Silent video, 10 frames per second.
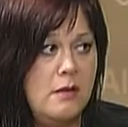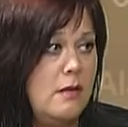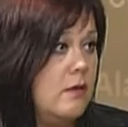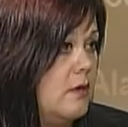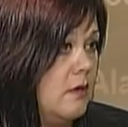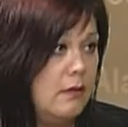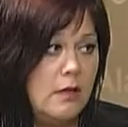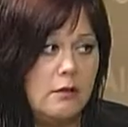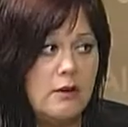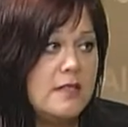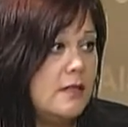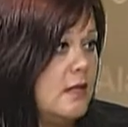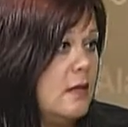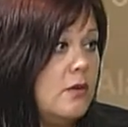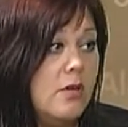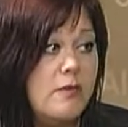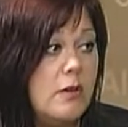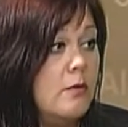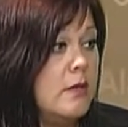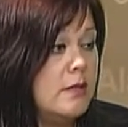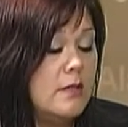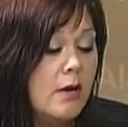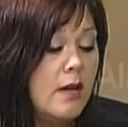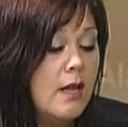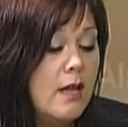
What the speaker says: you're a little rusty and you don't even know where to start,